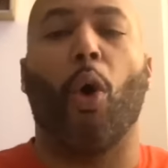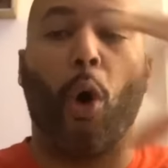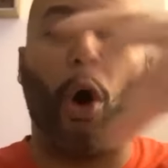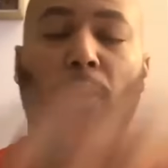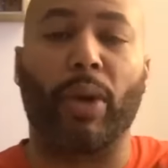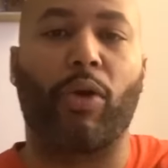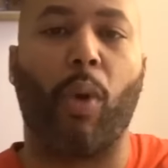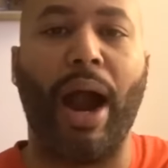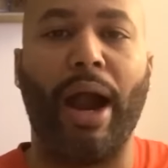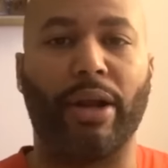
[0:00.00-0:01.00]
or
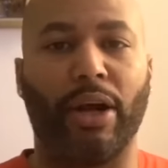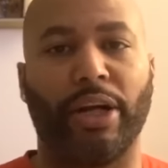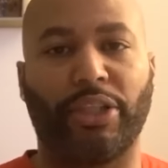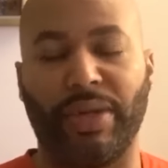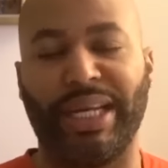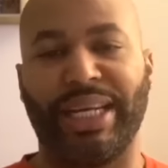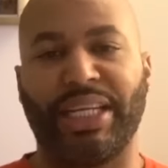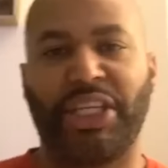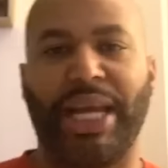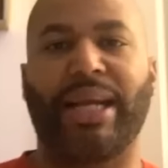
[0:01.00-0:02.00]
required her to
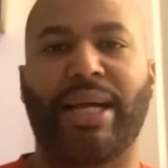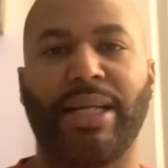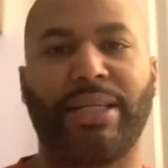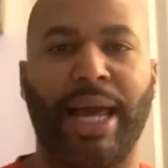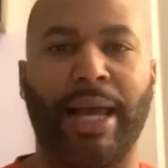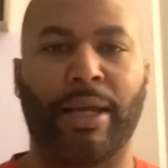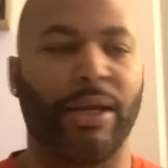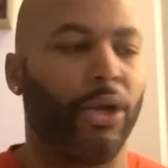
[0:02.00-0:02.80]
initiate contact,